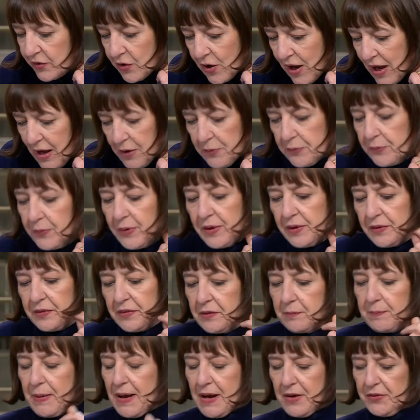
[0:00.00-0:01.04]
not out
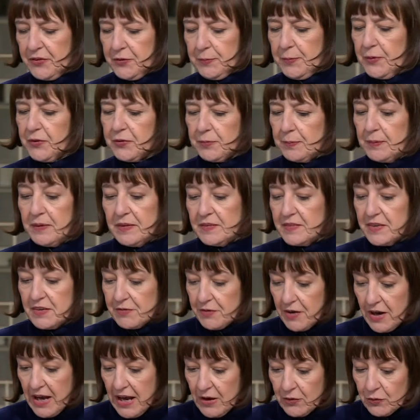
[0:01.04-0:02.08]
with the bounds of possibility
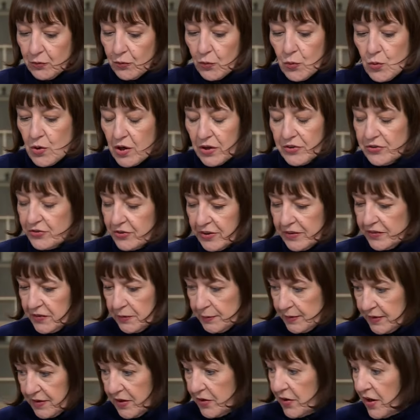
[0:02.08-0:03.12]
no. for all countries
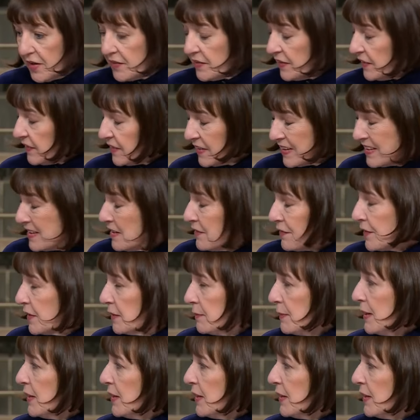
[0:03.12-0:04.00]
to be donating significant